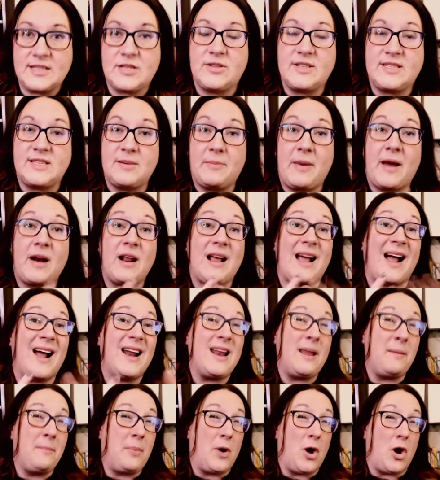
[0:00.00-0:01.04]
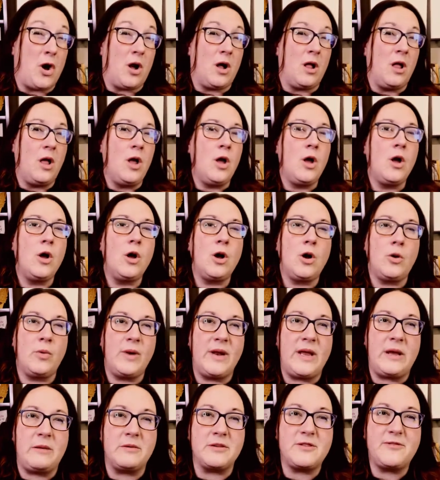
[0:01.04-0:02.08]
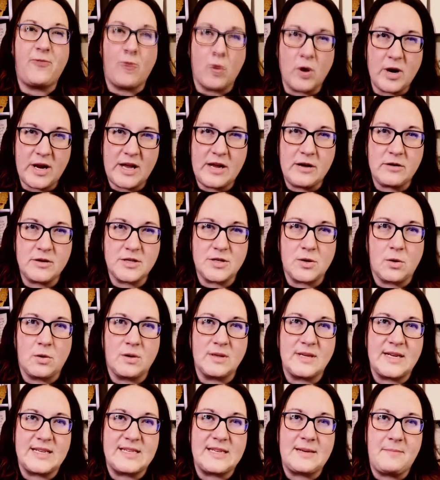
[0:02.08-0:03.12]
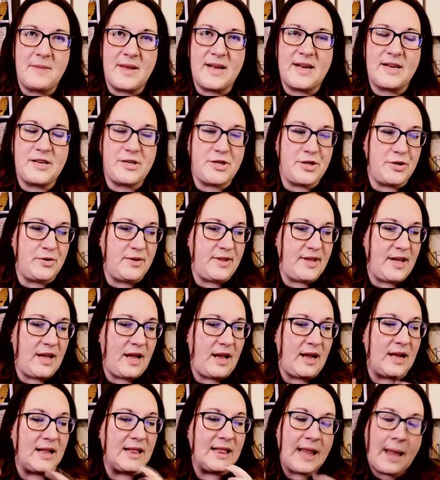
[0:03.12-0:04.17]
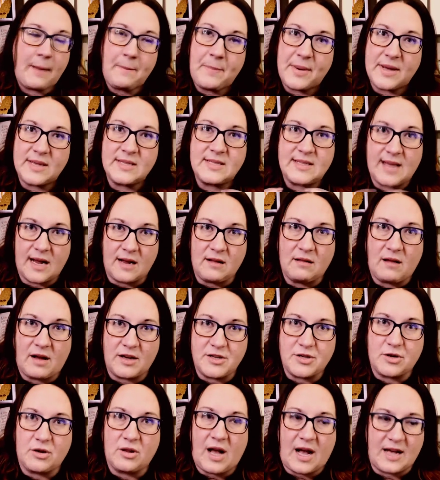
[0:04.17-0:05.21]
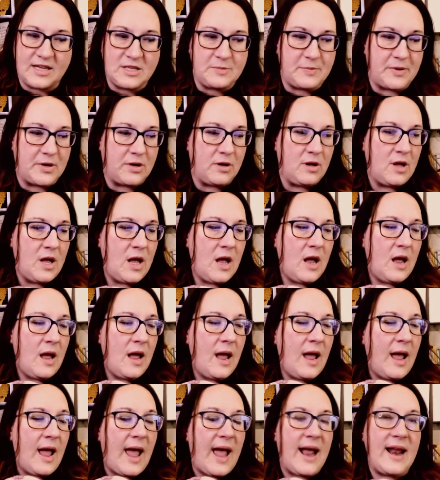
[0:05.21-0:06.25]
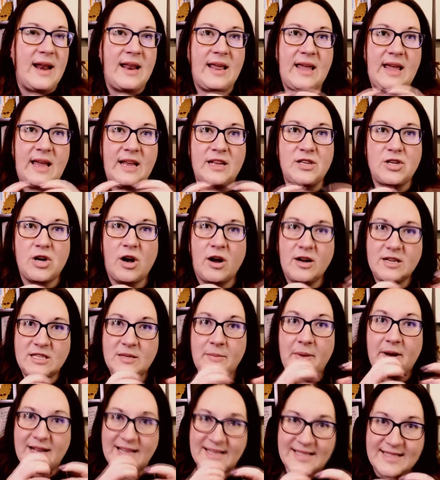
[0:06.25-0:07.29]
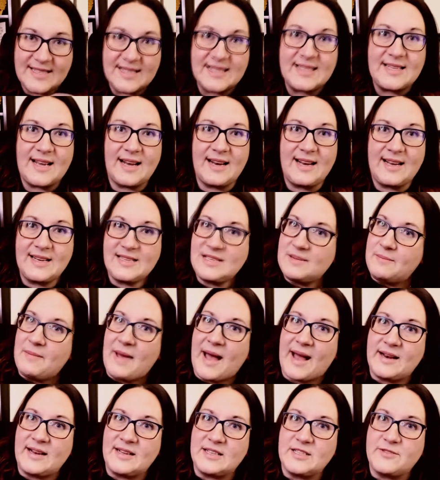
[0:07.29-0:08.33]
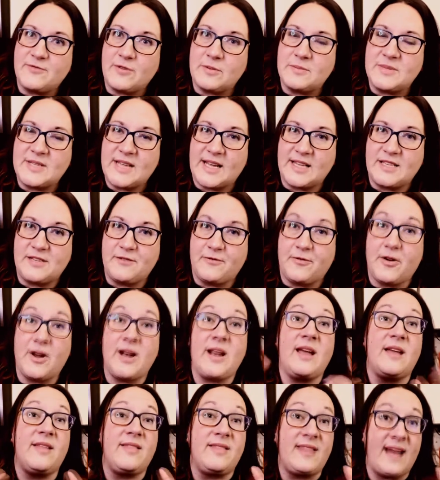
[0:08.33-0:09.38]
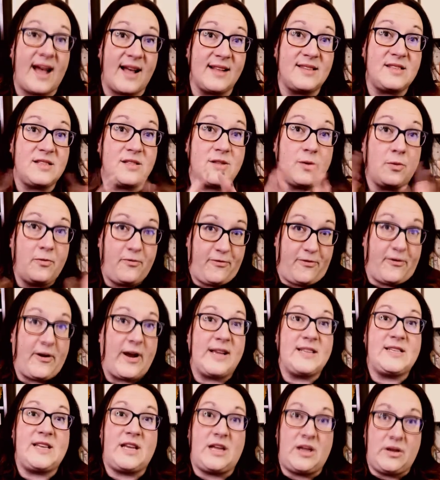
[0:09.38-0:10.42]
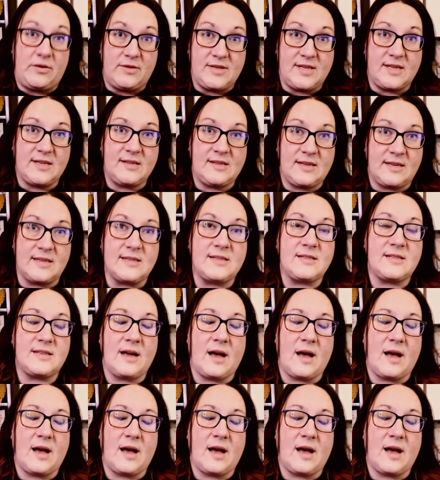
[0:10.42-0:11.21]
So it's about a guy named Paul, who when he was 40 years old is admitted to the Klepp Psychological Hospital, and he talks about his descent into madness from schizophrenia. That's the phrase he uses.